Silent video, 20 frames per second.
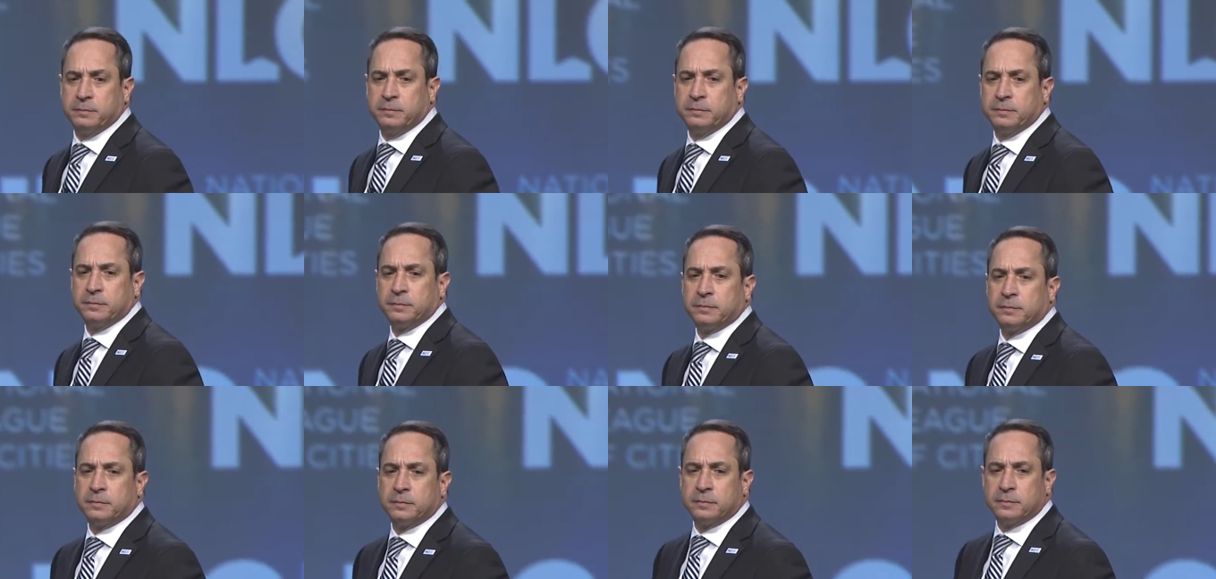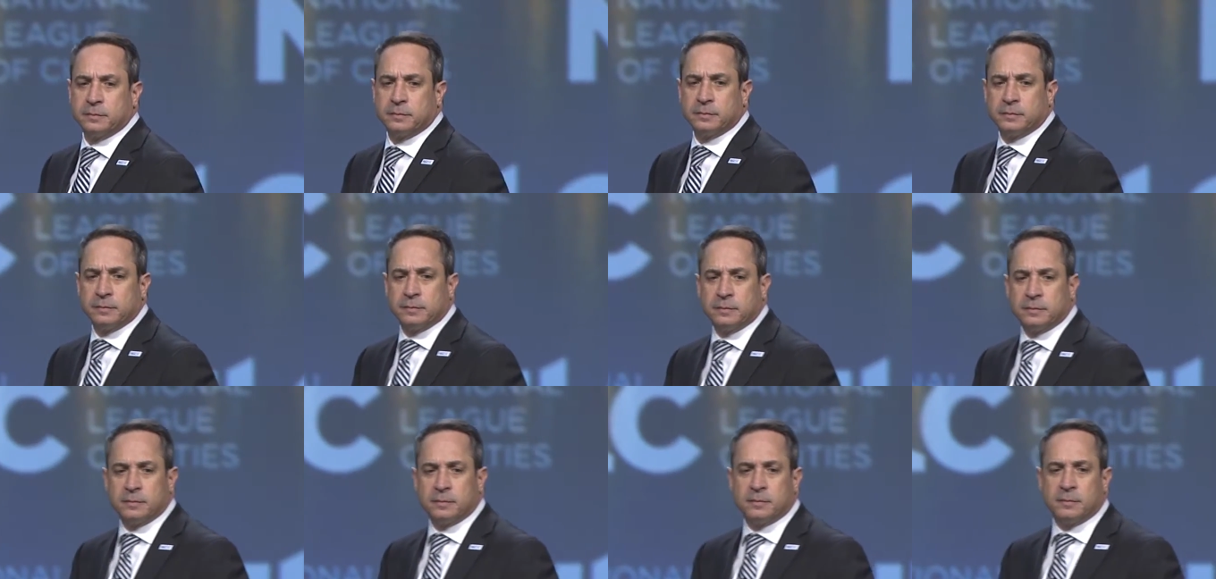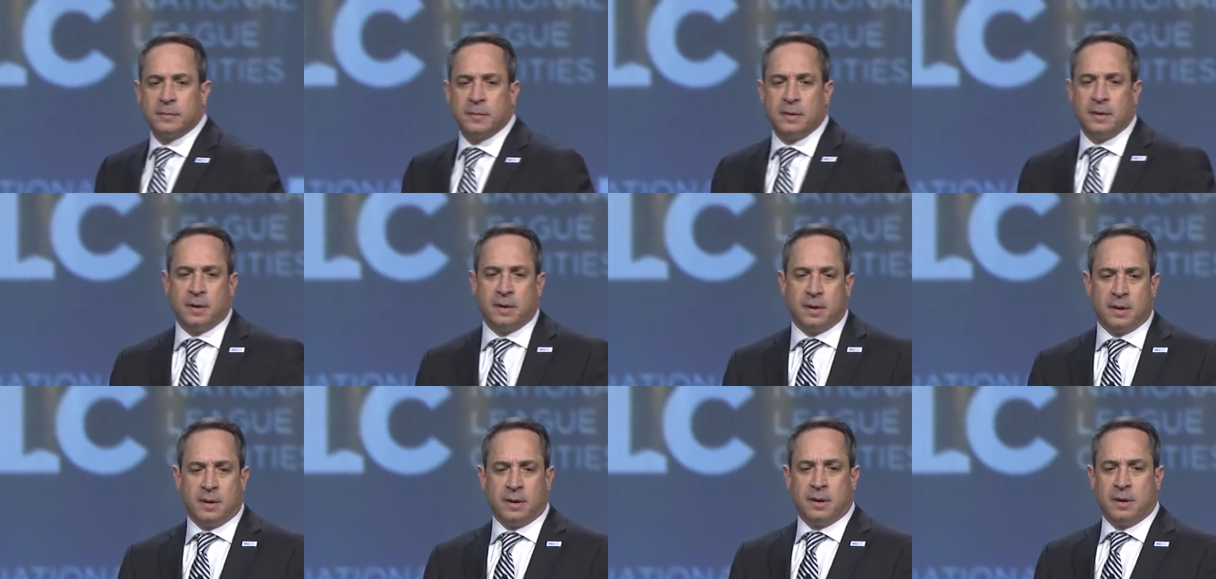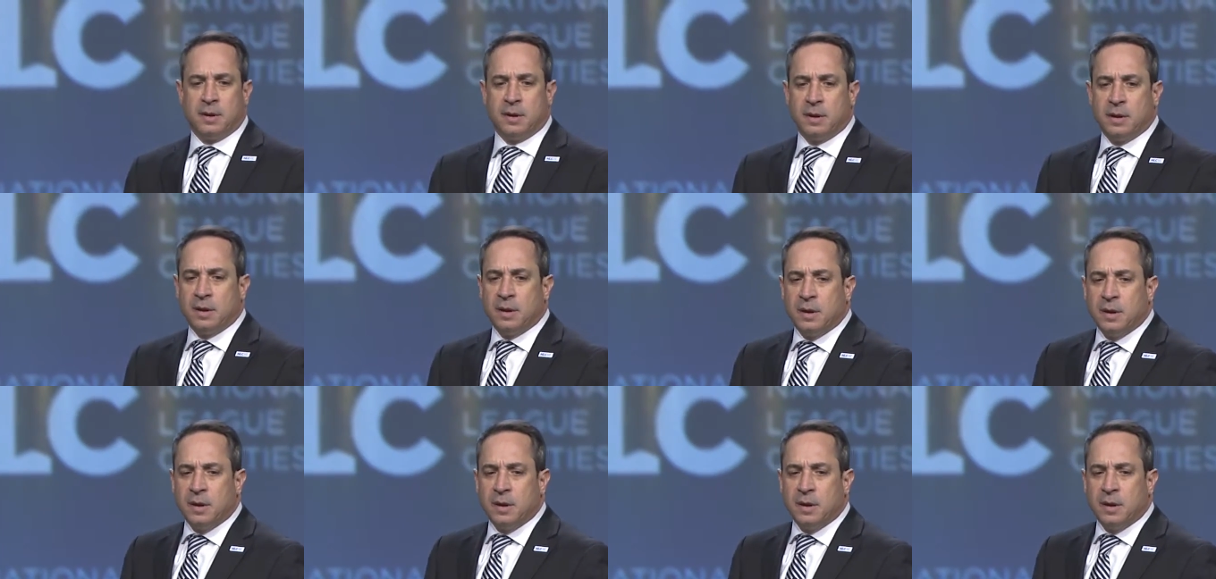(silence)